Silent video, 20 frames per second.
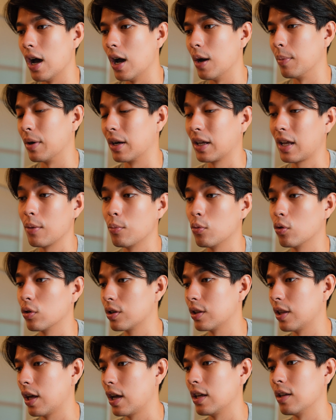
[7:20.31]
Um, but I get more
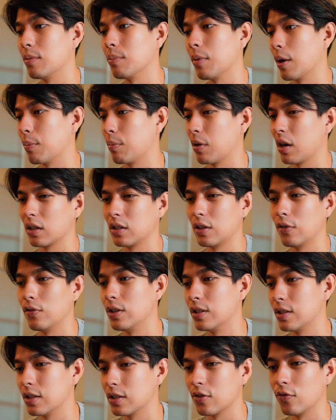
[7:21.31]
to that in my
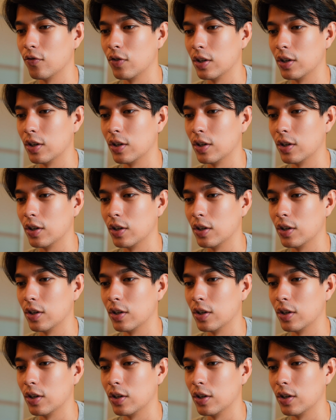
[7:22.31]
productivity system